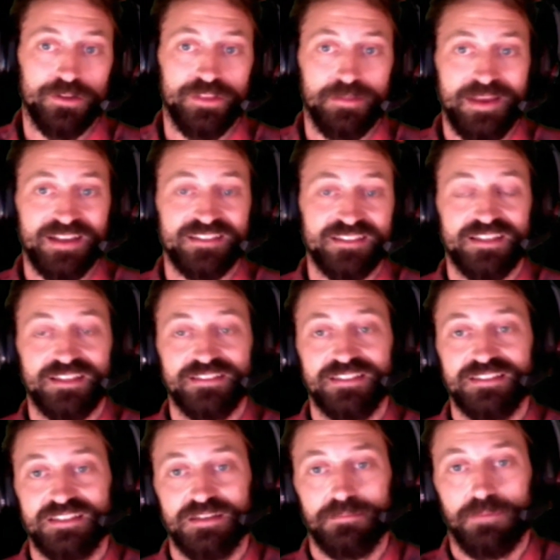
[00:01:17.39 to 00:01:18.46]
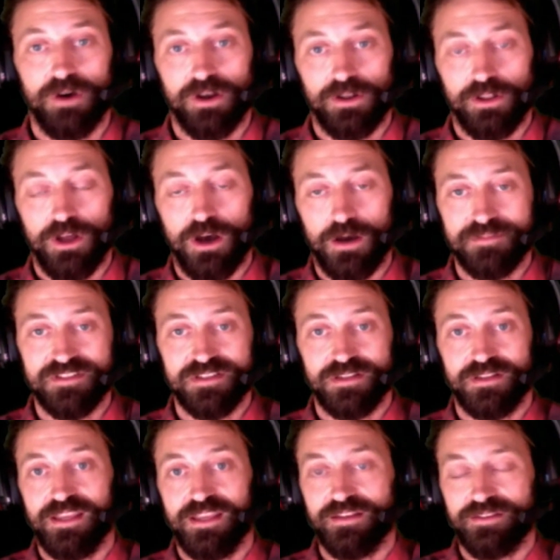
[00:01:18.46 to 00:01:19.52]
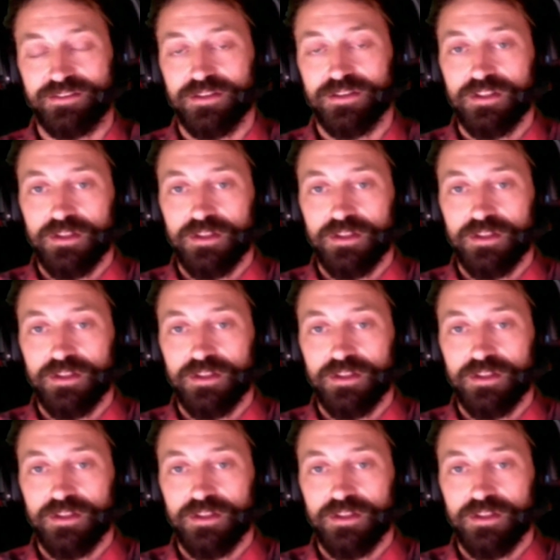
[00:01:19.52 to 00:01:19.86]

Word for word: that makes the existing model obsolete."